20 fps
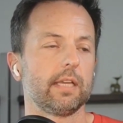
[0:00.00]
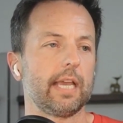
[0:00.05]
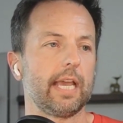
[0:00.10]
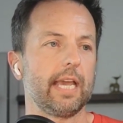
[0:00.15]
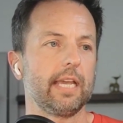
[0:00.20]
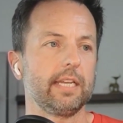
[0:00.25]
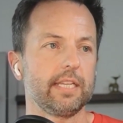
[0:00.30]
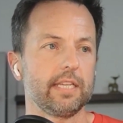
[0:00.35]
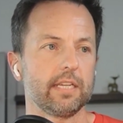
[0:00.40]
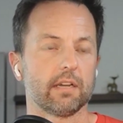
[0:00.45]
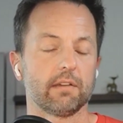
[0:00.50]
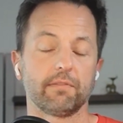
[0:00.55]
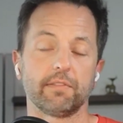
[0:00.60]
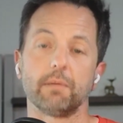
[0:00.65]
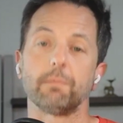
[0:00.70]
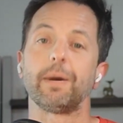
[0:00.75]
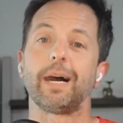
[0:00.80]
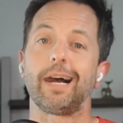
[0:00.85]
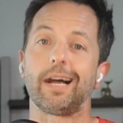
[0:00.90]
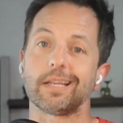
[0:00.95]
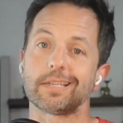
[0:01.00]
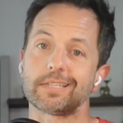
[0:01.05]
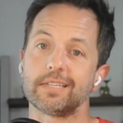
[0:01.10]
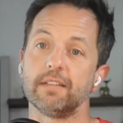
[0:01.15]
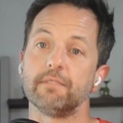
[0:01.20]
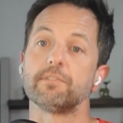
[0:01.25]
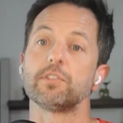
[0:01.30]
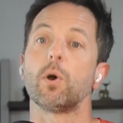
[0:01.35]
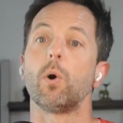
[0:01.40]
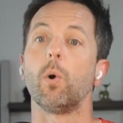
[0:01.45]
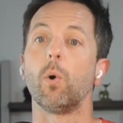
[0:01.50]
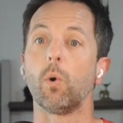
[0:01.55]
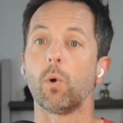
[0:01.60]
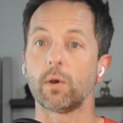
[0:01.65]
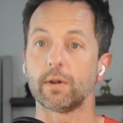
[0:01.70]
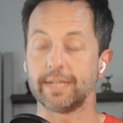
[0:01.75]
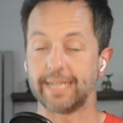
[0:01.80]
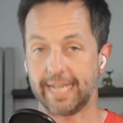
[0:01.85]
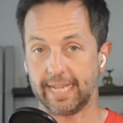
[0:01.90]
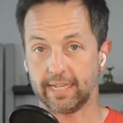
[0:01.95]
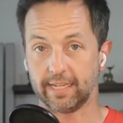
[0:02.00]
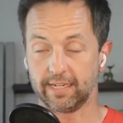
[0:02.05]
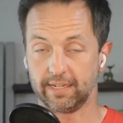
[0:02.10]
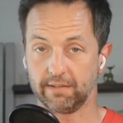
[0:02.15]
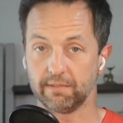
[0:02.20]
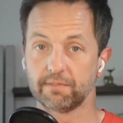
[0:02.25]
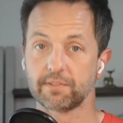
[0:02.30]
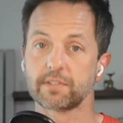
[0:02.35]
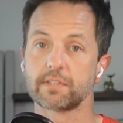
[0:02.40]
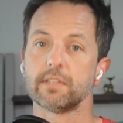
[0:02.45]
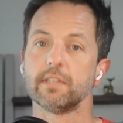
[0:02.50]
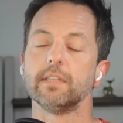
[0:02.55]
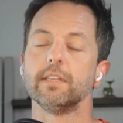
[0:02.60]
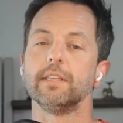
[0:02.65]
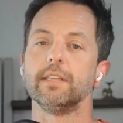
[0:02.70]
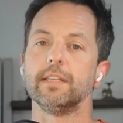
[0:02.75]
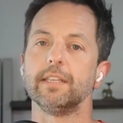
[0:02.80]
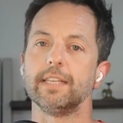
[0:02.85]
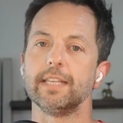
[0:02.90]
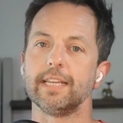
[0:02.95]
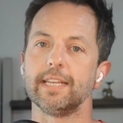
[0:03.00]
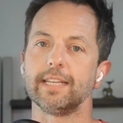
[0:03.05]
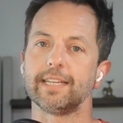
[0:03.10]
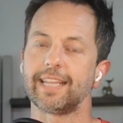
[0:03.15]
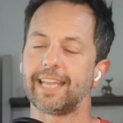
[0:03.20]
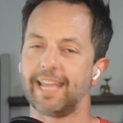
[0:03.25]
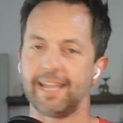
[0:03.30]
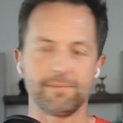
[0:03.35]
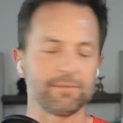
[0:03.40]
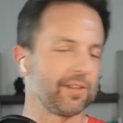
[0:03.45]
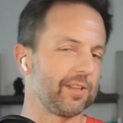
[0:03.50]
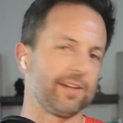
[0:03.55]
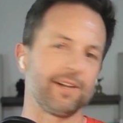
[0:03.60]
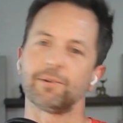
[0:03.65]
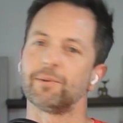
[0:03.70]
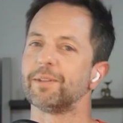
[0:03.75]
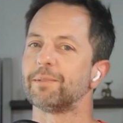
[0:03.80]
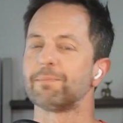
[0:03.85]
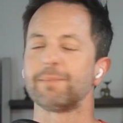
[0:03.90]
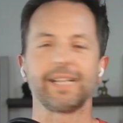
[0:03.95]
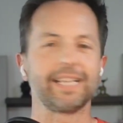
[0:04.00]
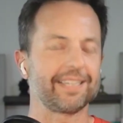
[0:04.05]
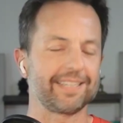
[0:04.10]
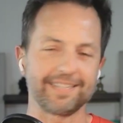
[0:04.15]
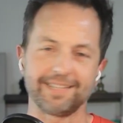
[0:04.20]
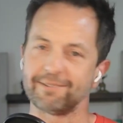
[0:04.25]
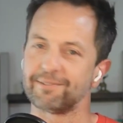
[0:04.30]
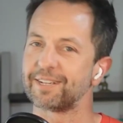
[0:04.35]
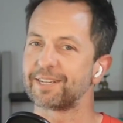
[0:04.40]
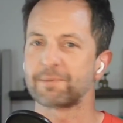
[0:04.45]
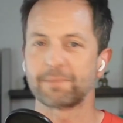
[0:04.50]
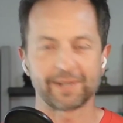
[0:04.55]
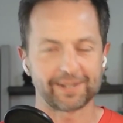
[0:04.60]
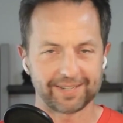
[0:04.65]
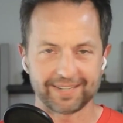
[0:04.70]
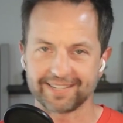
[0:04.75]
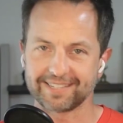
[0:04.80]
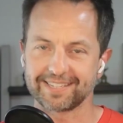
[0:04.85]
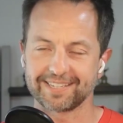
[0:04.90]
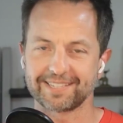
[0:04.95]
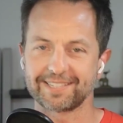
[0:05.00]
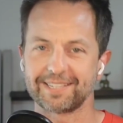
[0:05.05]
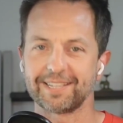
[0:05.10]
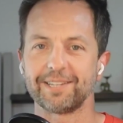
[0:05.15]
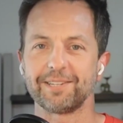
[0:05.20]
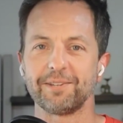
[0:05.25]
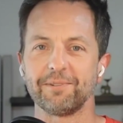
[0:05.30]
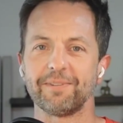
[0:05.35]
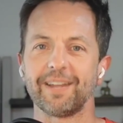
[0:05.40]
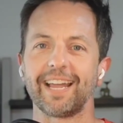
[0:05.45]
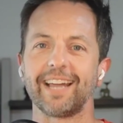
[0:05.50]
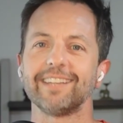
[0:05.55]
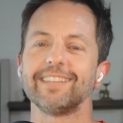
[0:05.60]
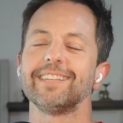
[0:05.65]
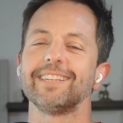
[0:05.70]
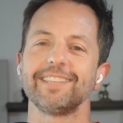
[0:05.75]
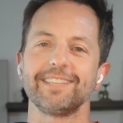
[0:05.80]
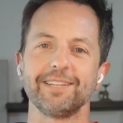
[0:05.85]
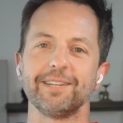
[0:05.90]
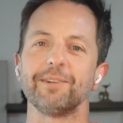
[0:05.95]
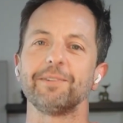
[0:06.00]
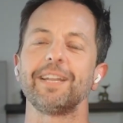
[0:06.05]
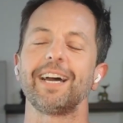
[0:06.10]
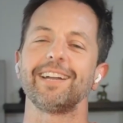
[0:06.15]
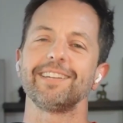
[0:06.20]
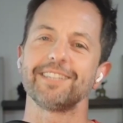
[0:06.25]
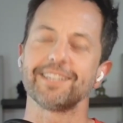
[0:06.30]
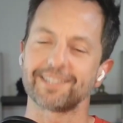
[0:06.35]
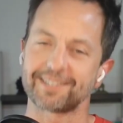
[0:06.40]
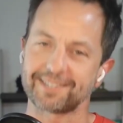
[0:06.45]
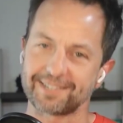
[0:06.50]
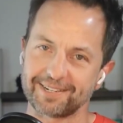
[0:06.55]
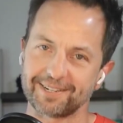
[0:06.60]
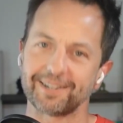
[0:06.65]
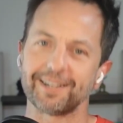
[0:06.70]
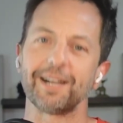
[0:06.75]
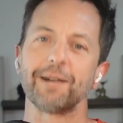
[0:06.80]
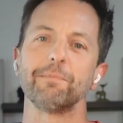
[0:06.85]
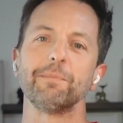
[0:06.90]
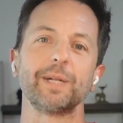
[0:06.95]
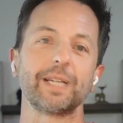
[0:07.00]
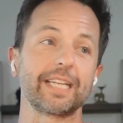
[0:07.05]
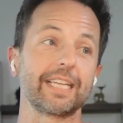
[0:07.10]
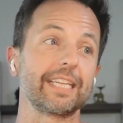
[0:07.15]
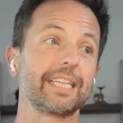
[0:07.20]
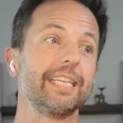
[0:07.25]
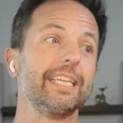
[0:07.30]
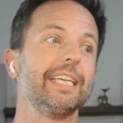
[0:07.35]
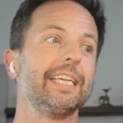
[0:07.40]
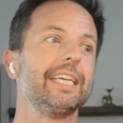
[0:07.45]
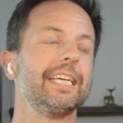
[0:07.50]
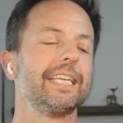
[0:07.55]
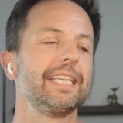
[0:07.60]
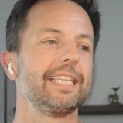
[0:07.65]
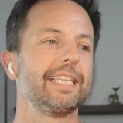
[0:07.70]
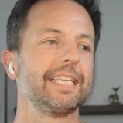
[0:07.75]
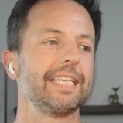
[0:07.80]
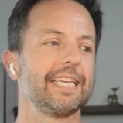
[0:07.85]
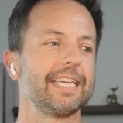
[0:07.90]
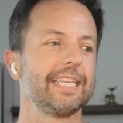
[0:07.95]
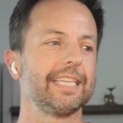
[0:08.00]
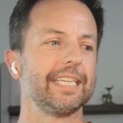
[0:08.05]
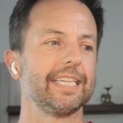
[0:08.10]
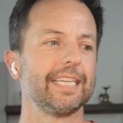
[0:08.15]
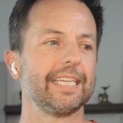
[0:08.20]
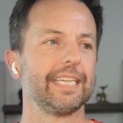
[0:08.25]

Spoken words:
any of the positives or negatives that came along with plenty of experiences that you've had, not just your upbringing, that